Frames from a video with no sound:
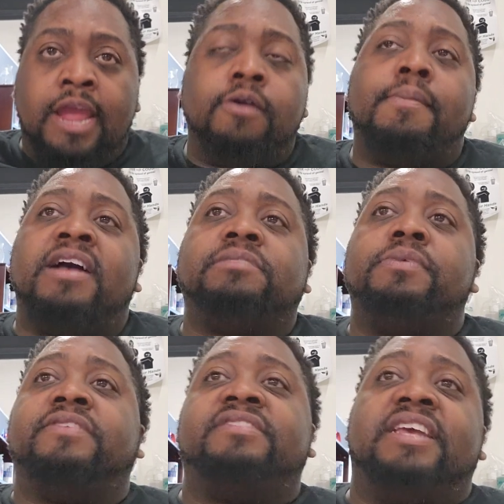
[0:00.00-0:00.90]
he reminds
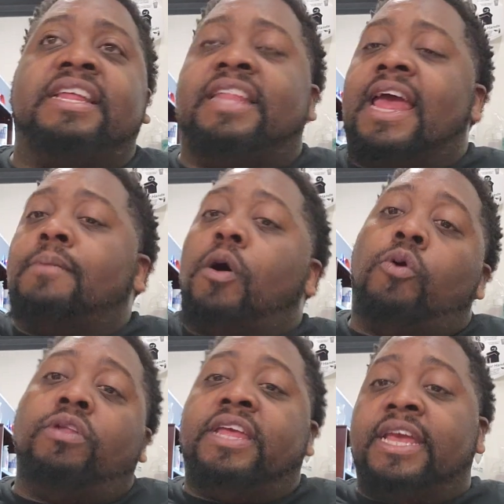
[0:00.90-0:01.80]
me of CeeDee Lamb
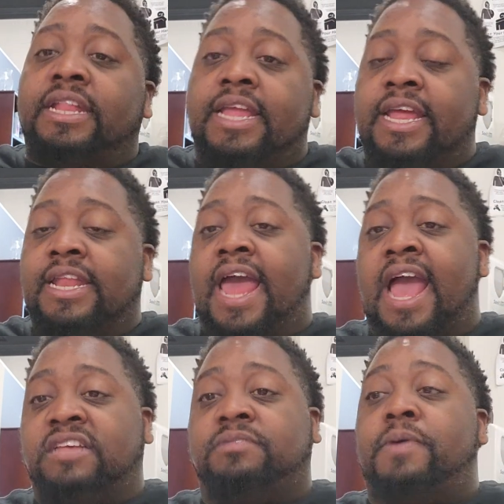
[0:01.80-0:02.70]
only in the
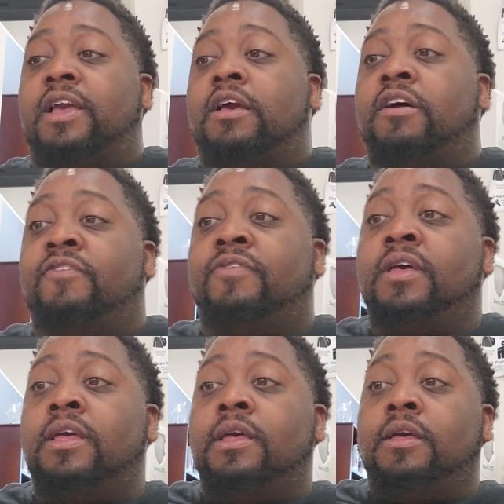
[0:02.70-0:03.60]
aspect of
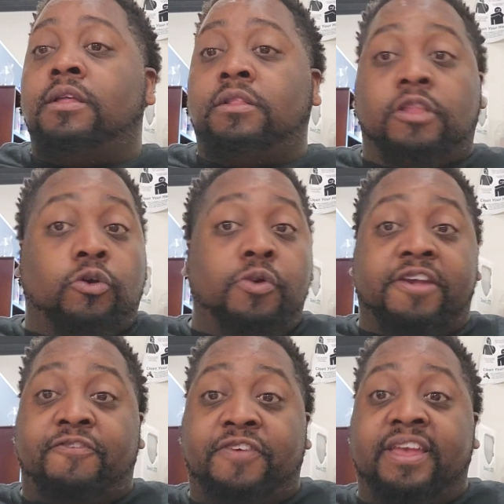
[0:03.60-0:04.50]
the
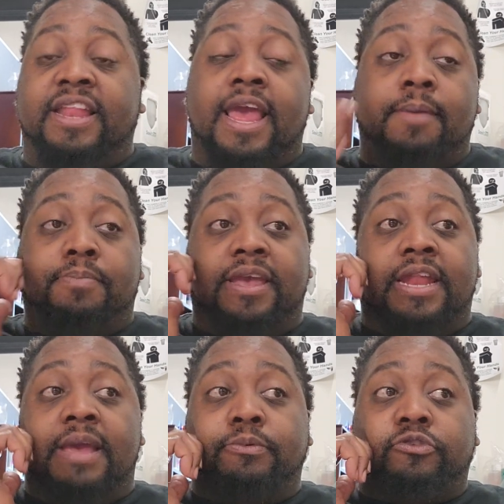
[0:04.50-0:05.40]
quick feet and
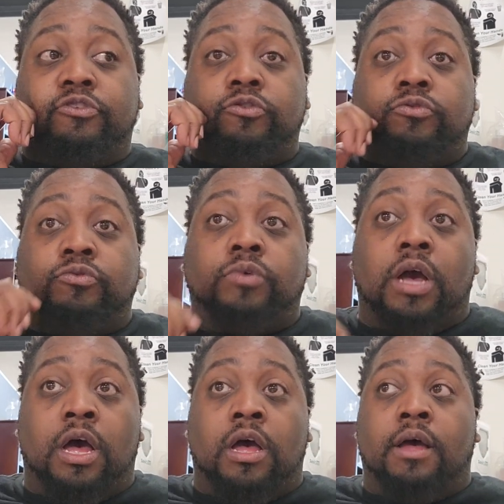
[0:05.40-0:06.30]
being able to
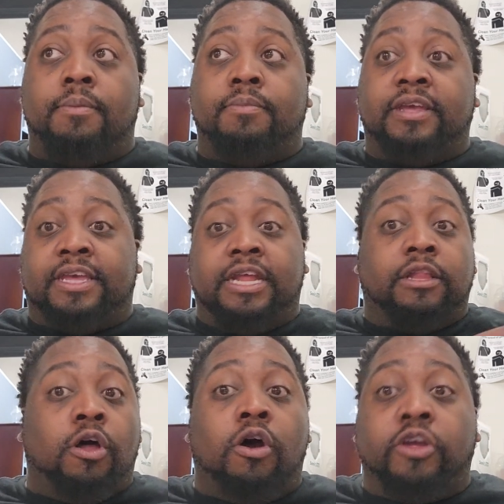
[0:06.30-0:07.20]

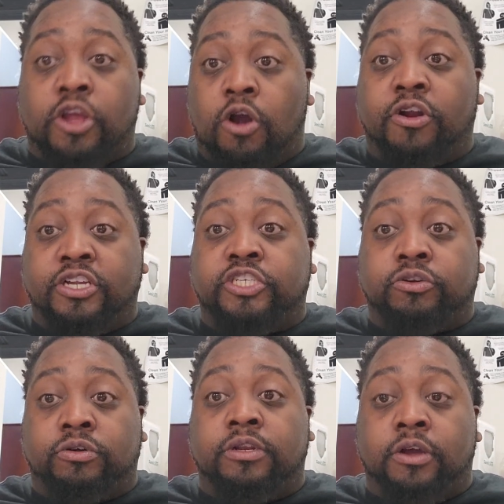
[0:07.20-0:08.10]
get long yardage
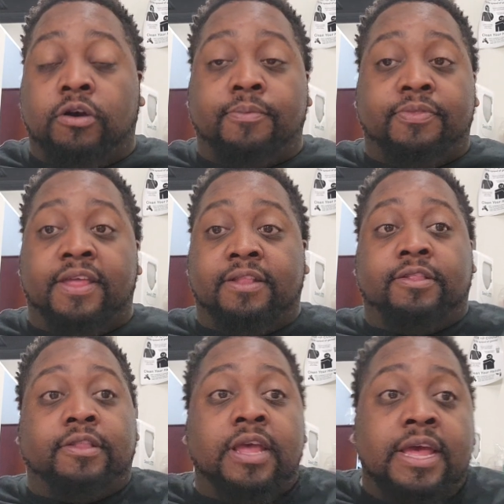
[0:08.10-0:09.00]
on the,
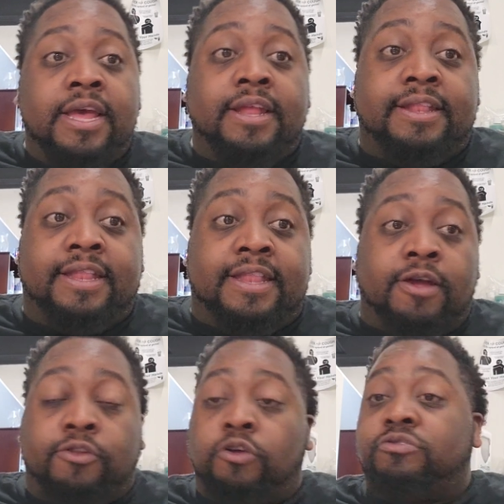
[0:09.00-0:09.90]

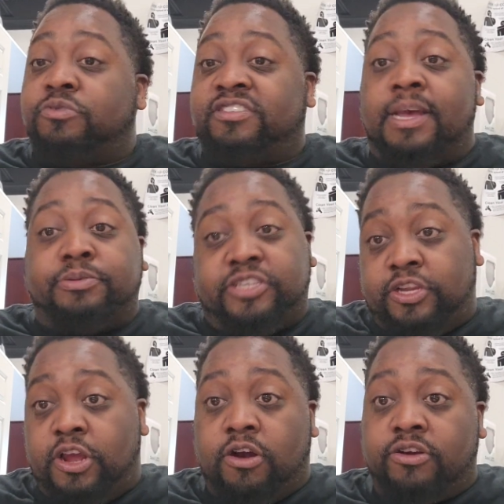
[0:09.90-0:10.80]
those
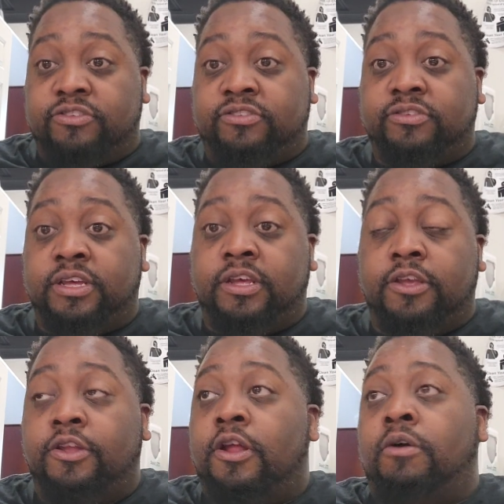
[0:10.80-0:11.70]
reception yards.
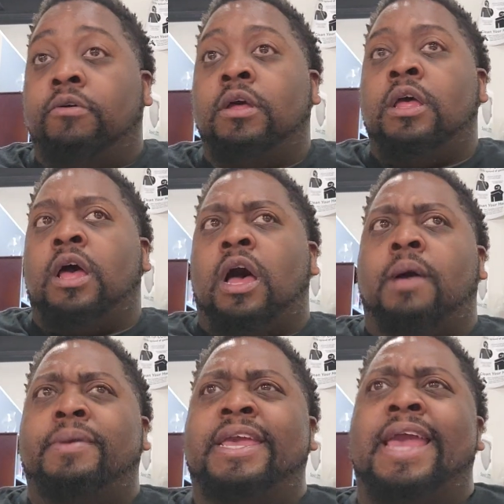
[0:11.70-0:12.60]
You know,
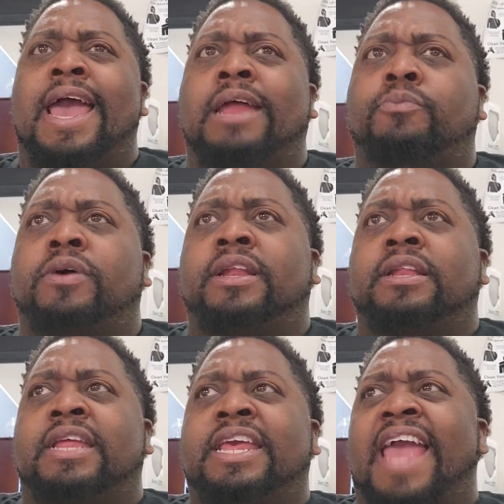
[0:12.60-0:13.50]
he had
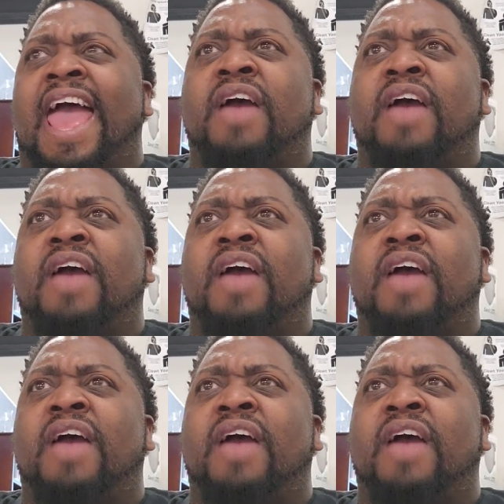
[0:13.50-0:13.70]
what he